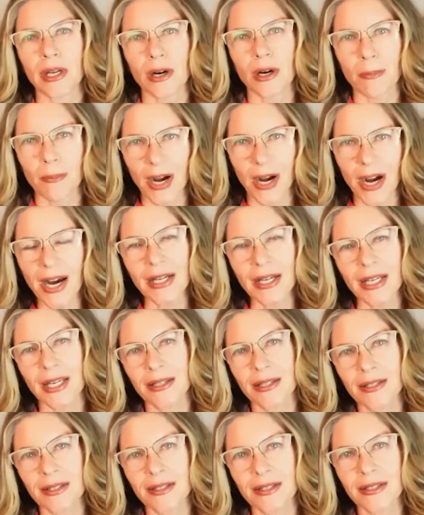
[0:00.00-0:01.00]
our
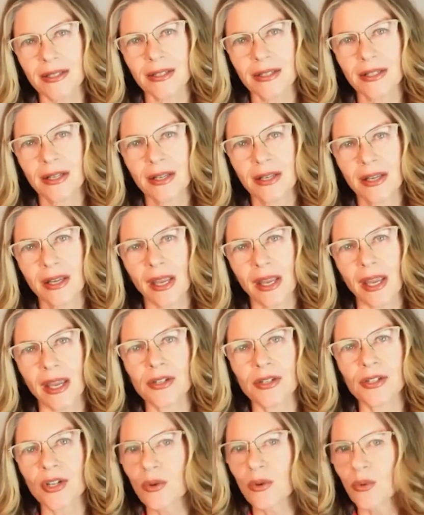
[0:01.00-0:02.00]
bodies
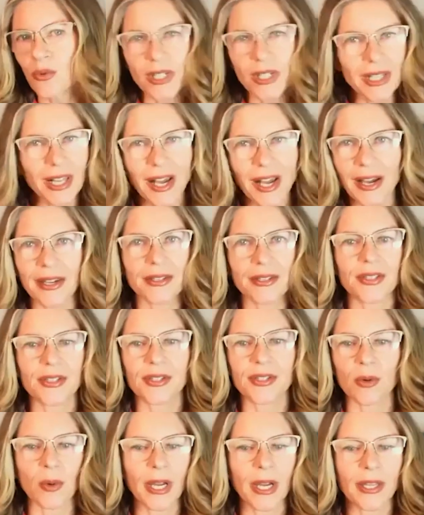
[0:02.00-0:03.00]
and don't
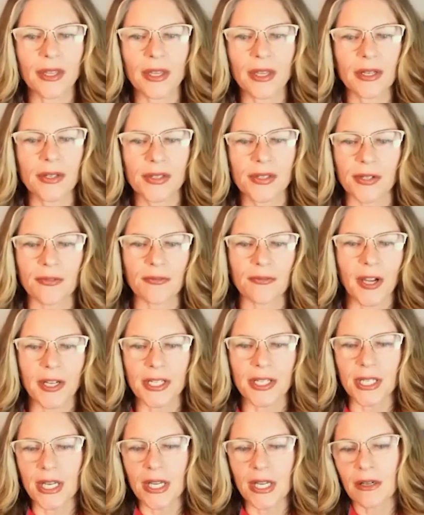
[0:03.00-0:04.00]
realize the way that it's
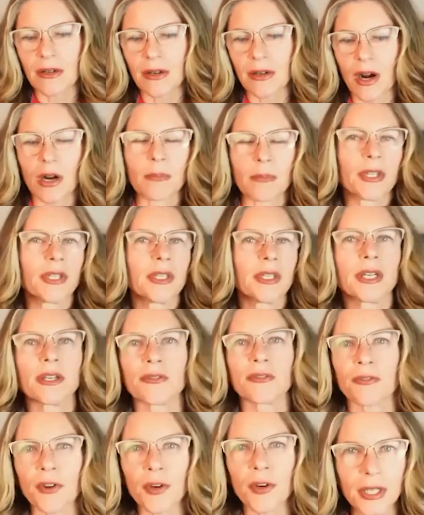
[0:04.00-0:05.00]
affecting our
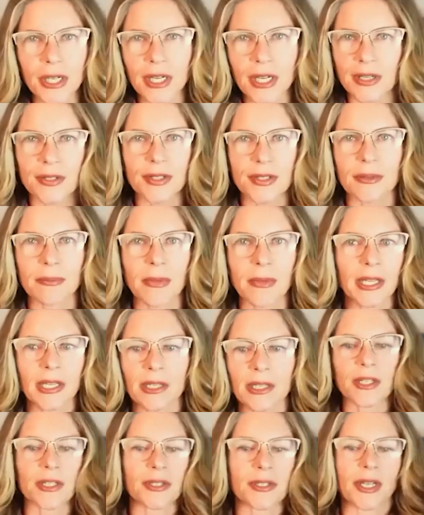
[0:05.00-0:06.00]
ability to focus. It might
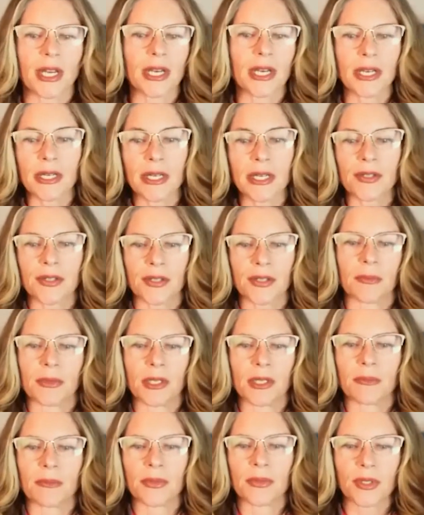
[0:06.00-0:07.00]
give us ADD
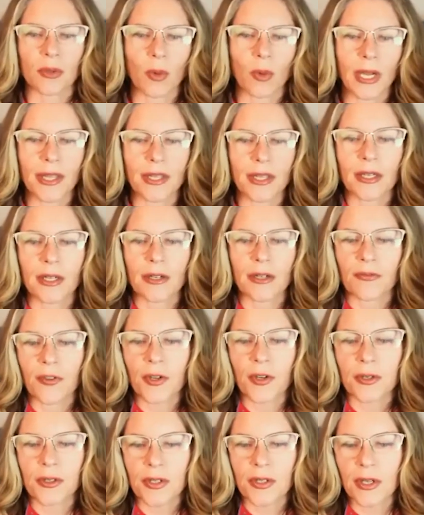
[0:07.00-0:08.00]
symptoms, the way that it
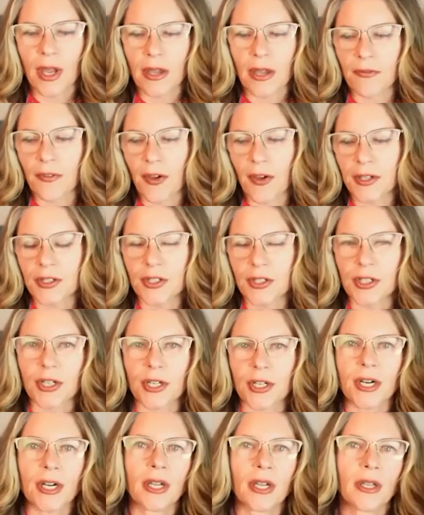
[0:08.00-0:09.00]
affects
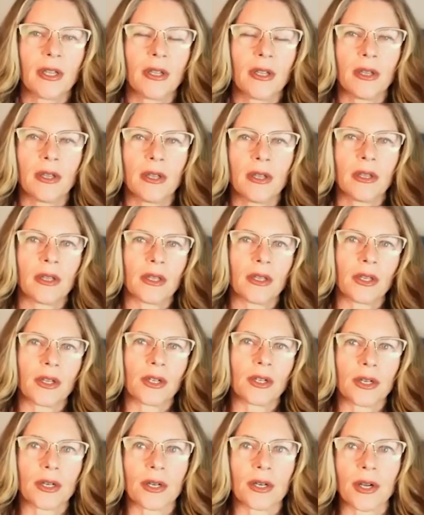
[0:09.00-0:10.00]
your
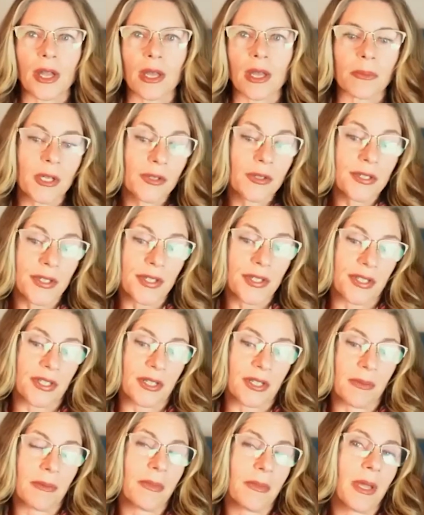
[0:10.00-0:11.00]
immune
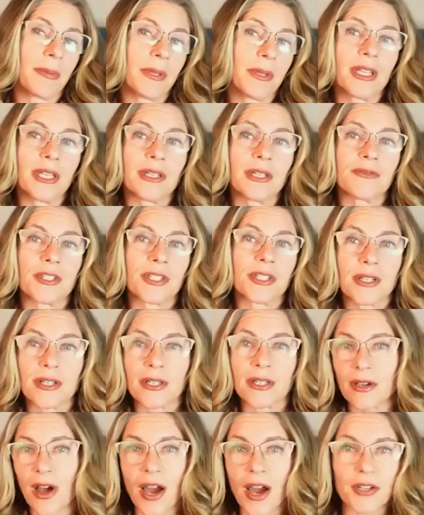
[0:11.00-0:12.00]
system and maybe lead
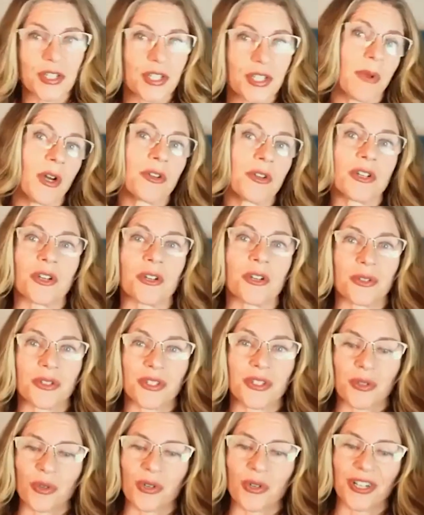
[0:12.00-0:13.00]
to
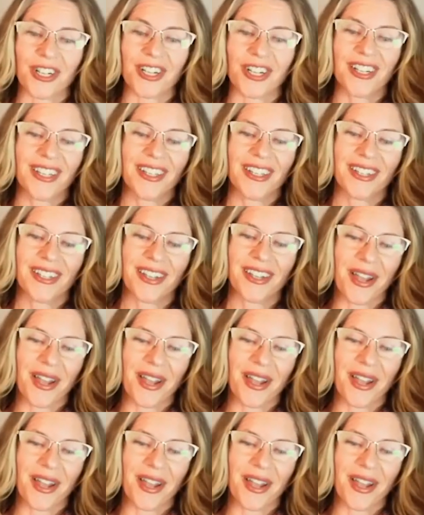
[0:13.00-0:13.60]
Hashimoto's or